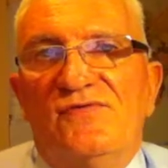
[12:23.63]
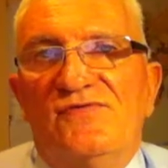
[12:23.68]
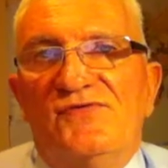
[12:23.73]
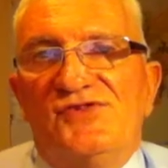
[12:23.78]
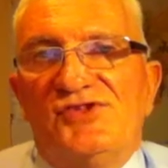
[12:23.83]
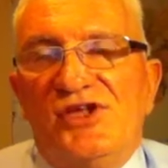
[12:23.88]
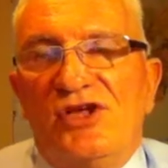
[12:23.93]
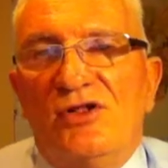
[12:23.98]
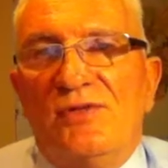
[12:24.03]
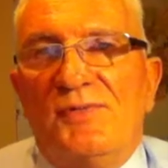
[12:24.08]
of
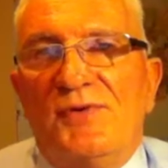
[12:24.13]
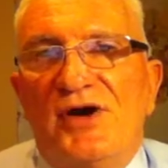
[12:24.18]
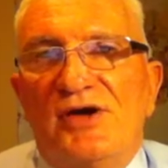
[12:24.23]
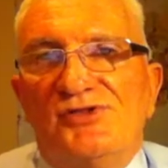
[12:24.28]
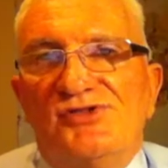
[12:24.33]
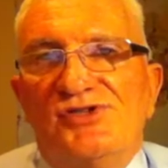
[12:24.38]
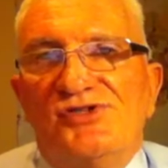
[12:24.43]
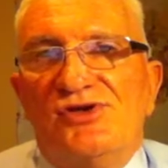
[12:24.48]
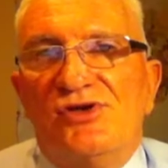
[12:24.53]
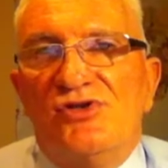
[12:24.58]
steel
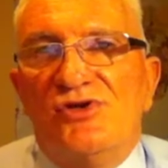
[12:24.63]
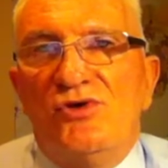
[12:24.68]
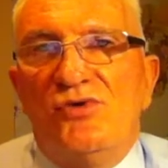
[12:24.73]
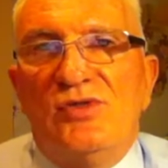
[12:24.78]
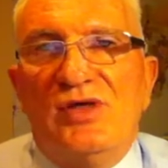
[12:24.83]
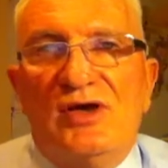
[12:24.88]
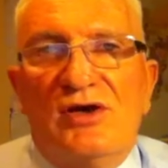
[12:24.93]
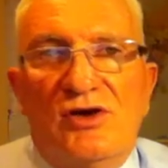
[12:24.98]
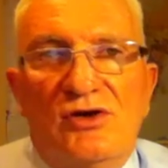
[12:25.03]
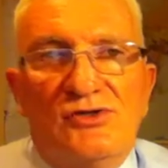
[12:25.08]
prices and
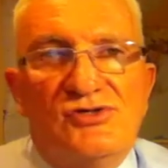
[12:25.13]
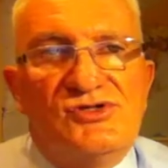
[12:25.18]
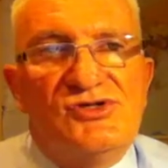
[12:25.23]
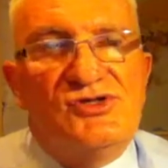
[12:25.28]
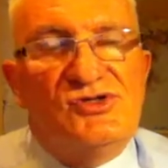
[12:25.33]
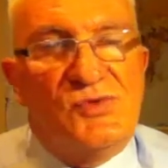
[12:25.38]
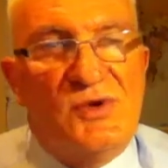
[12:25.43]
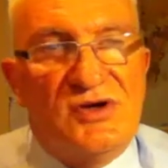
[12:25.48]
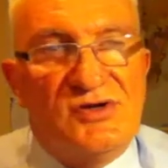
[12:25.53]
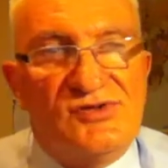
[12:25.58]
unit
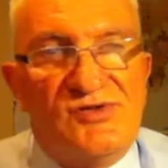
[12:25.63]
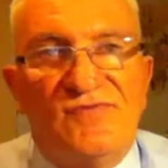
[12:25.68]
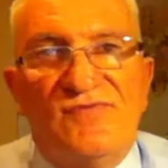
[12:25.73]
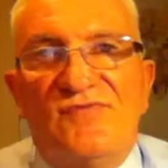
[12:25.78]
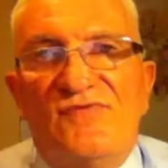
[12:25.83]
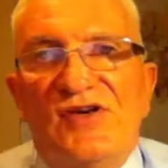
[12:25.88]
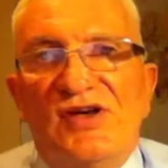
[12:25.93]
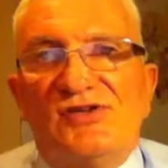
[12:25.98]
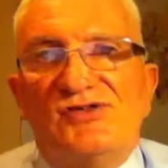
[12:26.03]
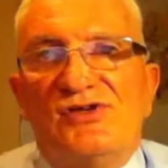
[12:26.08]
costs, as well as of
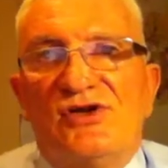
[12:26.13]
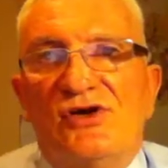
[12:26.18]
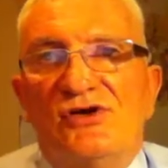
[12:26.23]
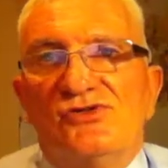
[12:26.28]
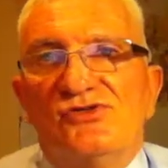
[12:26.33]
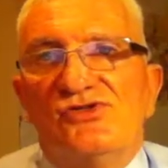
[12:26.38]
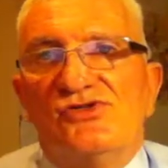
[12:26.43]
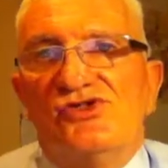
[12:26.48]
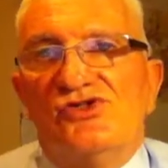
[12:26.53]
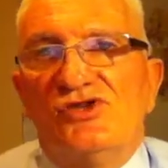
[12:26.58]
fixed
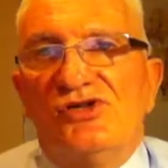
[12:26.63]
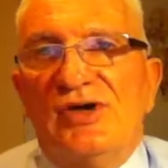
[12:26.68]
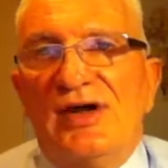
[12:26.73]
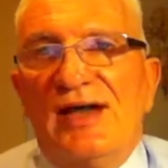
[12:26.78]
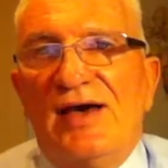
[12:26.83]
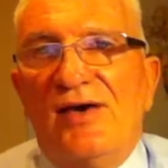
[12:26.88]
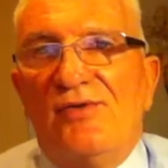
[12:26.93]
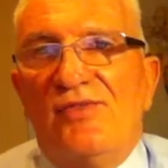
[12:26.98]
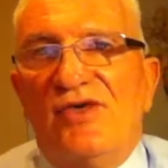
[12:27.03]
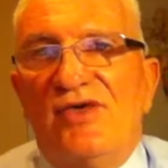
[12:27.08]
costs, should
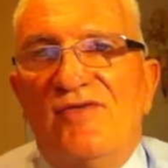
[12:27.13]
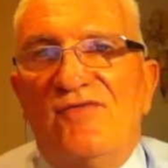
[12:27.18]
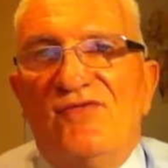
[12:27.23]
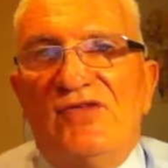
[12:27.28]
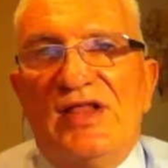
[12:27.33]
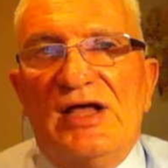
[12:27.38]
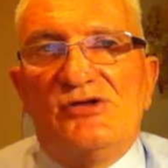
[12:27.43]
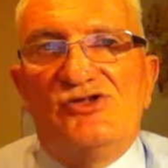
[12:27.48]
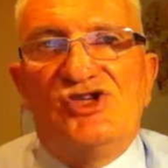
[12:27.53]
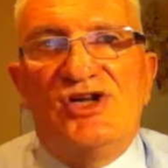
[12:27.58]
allow the
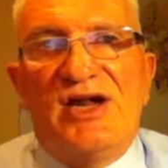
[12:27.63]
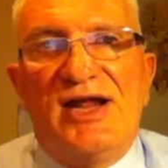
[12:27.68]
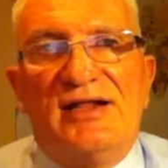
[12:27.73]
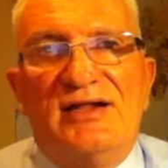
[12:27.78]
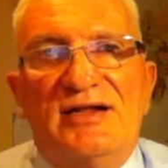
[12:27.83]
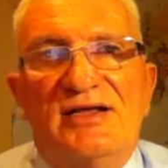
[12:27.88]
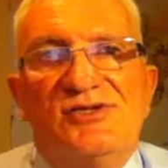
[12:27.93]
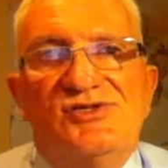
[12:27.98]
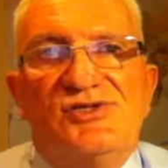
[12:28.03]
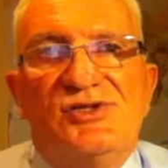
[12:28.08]
financial
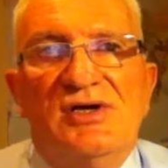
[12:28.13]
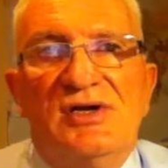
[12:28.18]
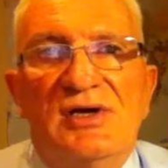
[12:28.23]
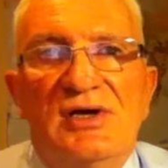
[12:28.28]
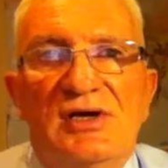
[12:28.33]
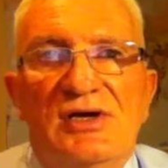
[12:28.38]
analyst